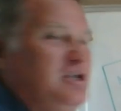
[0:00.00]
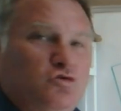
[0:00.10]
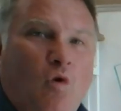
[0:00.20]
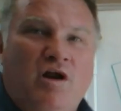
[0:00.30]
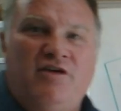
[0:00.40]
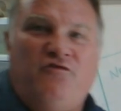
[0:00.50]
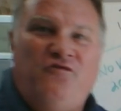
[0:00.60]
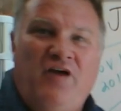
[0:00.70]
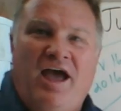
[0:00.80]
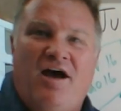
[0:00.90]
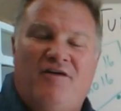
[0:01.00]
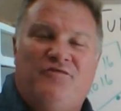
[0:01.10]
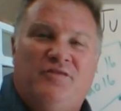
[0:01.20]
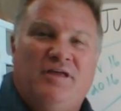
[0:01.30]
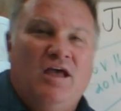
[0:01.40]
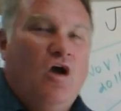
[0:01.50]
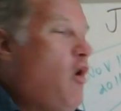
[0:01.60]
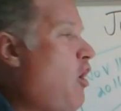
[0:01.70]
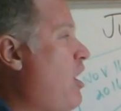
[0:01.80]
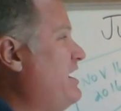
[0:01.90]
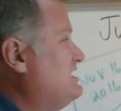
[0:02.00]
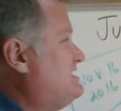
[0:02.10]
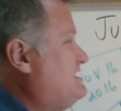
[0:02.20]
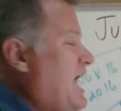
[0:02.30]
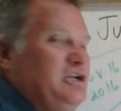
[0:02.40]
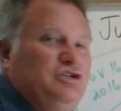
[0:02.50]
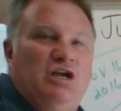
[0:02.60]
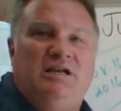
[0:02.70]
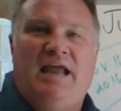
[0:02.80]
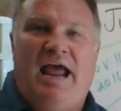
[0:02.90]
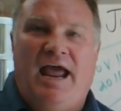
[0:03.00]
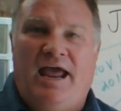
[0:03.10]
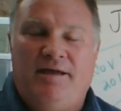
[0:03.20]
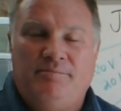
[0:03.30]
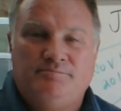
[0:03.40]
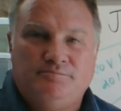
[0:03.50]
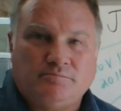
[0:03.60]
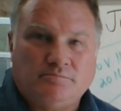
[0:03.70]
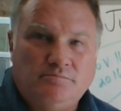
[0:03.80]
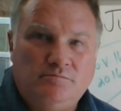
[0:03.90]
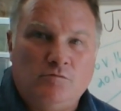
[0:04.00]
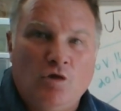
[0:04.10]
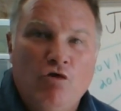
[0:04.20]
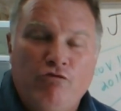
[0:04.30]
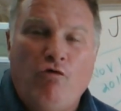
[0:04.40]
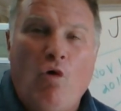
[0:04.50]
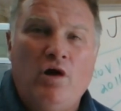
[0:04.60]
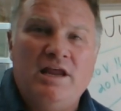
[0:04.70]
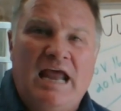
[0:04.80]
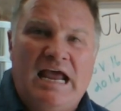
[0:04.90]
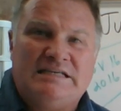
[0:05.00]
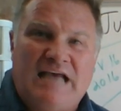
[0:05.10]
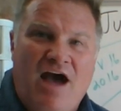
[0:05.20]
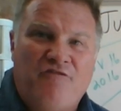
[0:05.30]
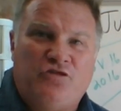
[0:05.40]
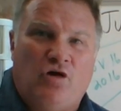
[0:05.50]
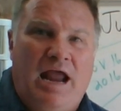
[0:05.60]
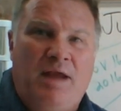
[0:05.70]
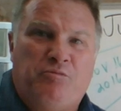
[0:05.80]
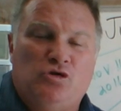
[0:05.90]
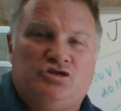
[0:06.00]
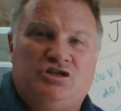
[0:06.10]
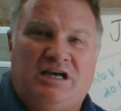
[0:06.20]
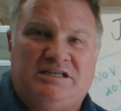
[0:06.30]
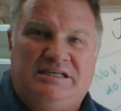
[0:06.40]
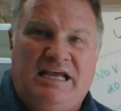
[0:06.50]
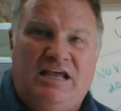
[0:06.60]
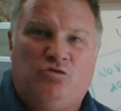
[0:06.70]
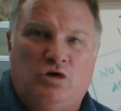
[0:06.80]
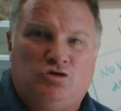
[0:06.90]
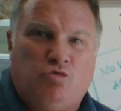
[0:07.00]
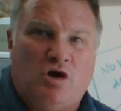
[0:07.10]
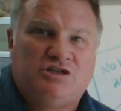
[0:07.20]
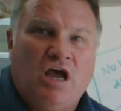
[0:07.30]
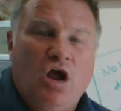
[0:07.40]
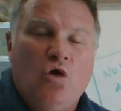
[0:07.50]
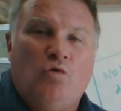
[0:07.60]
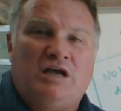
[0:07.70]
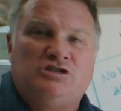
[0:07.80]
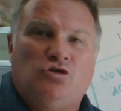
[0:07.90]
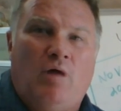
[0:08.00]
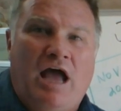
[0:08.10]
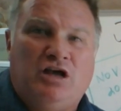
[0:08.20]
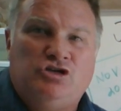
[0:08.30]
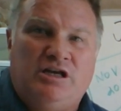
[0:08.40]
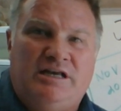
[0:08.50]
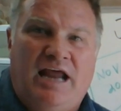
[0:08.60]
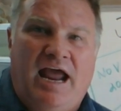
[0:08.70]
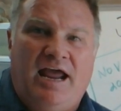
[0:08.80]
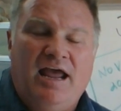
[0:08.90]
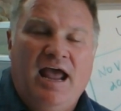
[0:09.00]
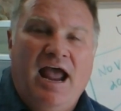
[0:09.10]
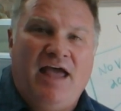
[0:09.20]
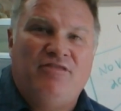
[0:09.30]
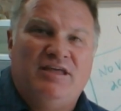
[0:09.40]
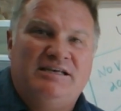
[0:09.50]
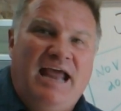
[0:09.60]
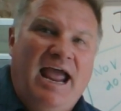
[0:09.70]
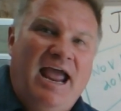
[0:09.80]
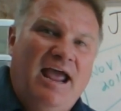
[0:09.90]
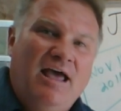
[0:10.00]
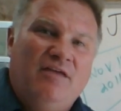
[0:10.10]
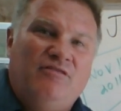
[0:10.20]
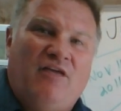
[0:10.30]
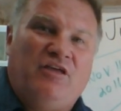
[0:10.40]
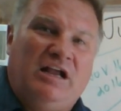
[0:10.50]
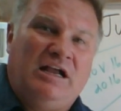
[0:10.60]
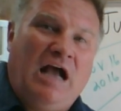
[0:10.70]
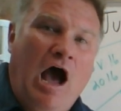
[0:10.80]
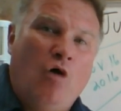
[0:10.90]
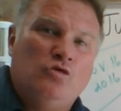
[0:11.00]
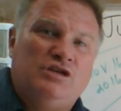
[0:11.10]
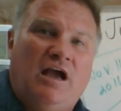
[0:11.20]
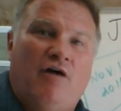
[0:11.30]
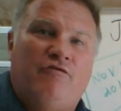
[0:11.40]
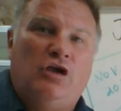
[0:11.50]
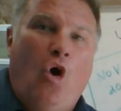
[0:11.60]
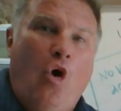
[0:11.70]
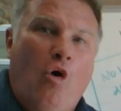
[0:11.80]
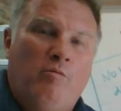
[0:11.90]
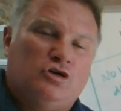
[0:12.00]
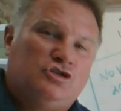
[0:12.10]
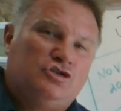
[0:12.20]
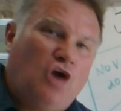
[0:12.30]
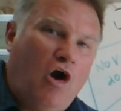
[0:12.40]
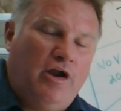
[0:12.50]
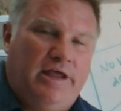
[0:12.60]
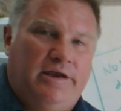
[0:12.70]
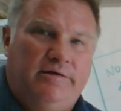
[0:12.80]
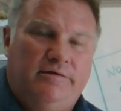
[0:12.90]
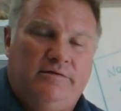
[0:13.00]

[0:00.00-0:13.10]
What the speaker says: 25th, on Ascension Day, 40 days after April 16th, which was Resurrection Day, and the day that the counting of the Omer started,